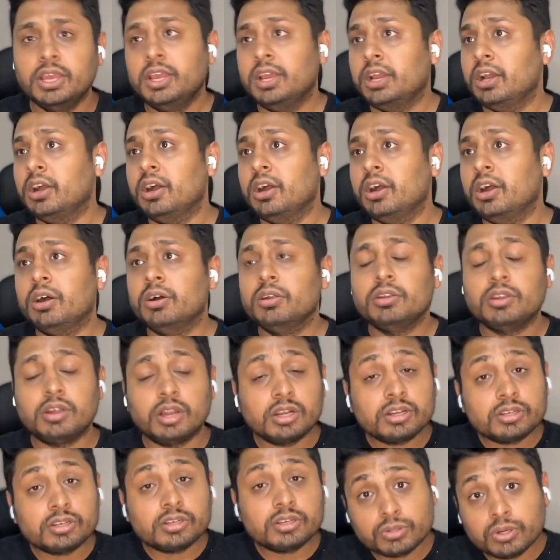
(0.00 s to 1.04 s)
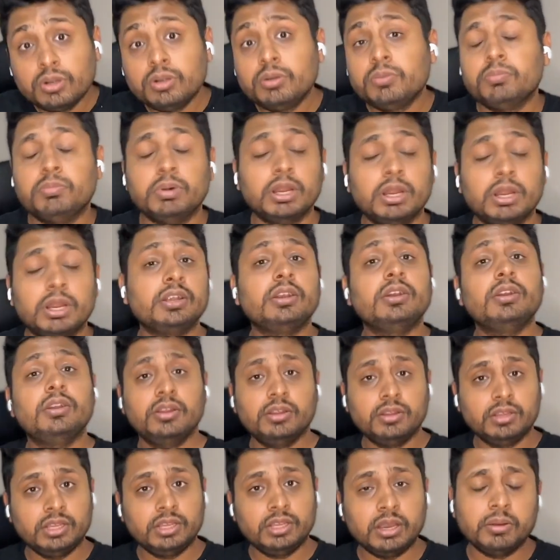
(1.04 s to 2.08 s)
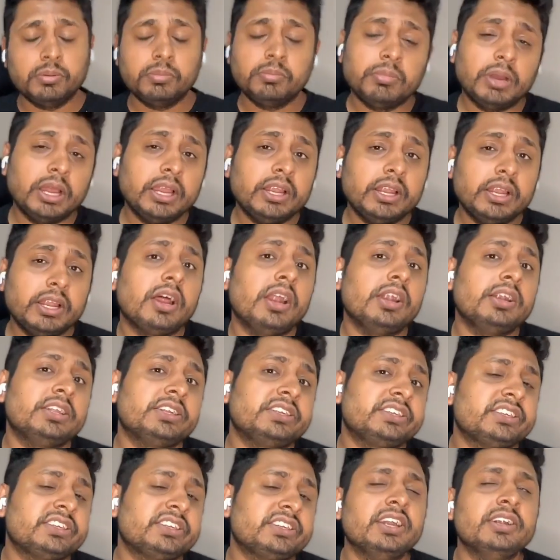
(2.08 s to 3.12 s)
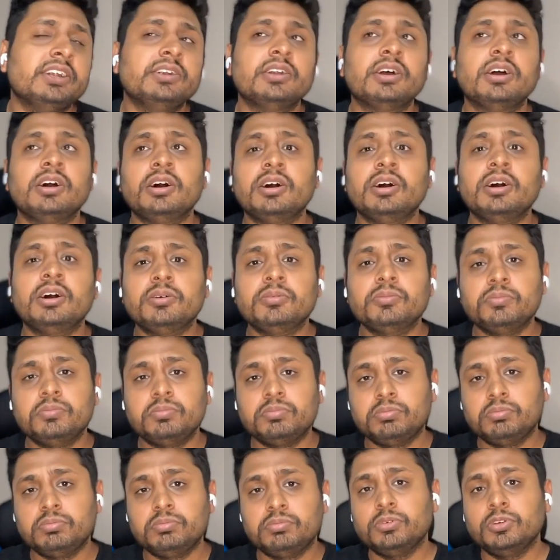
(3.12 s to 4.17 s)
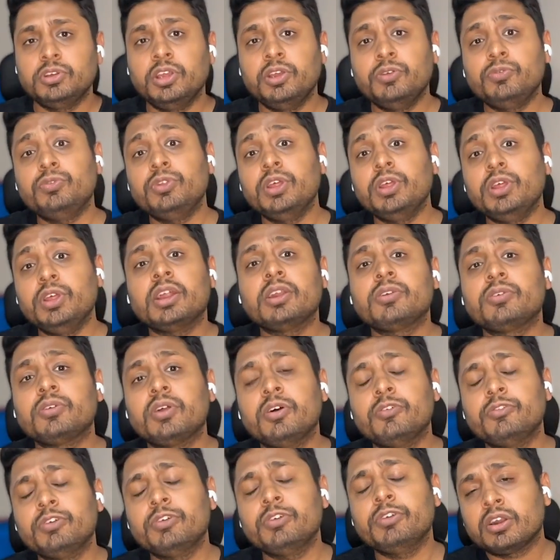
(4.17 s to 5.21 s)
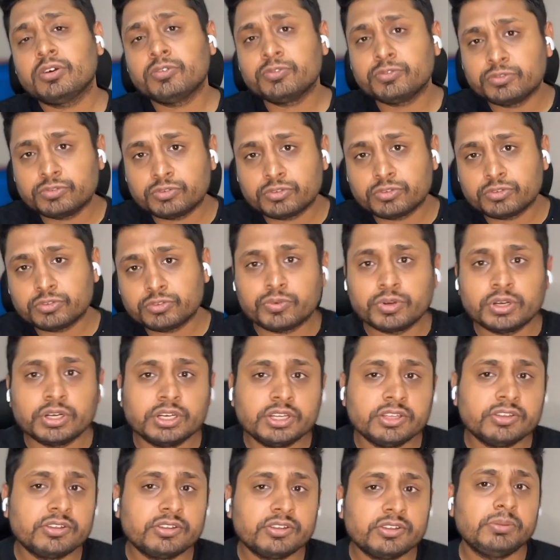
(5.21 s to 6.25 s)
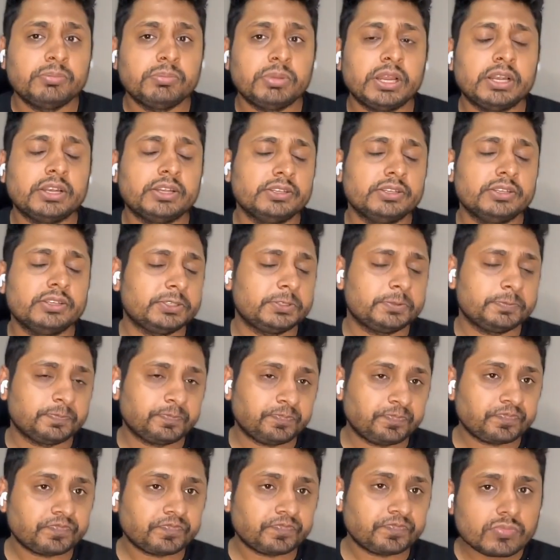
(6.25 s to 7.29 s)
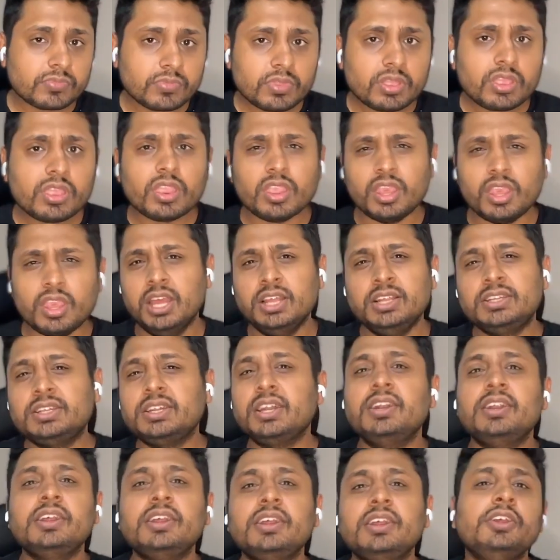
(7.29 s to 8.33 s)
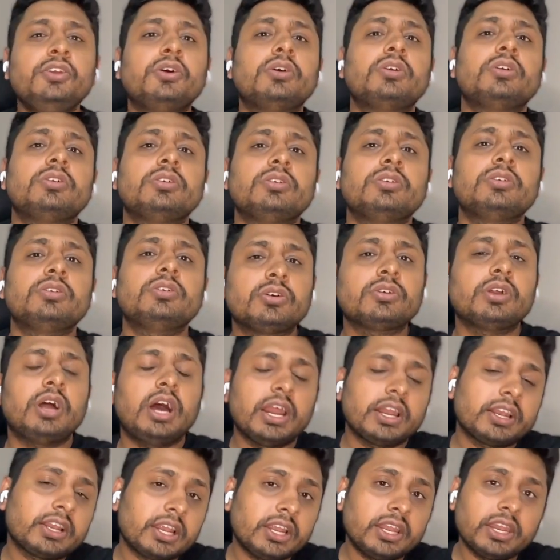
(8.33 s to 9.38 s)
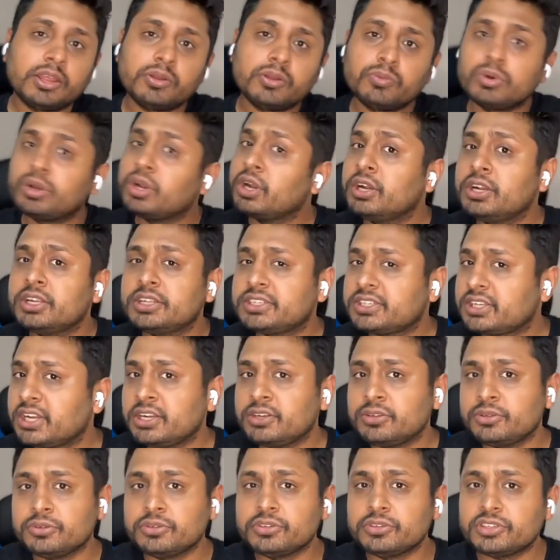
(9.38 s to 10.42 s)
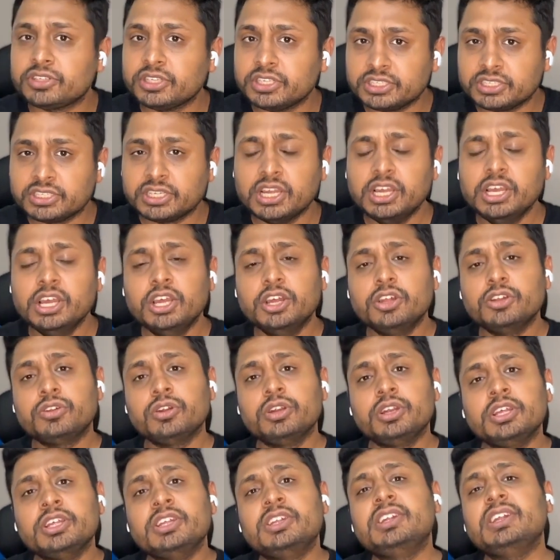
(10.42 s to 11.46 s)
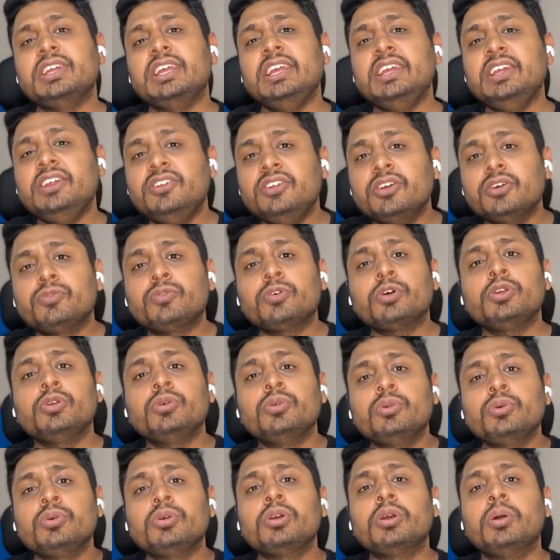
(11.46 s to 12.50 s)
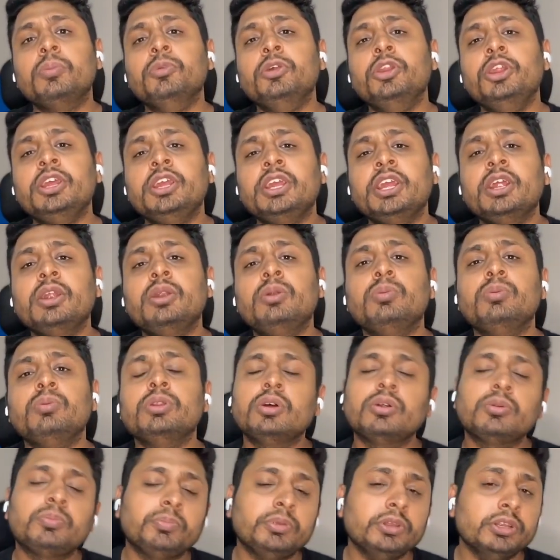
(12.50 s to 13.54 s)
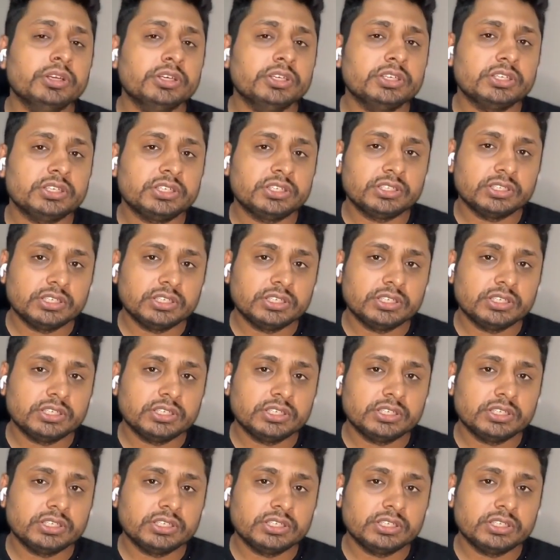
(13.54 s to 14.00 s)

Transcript: Not should, but yeah, might understand if they are aware of software design patterns. And certainly your architect would understand those things. So it is easier for you to communicate with your peers.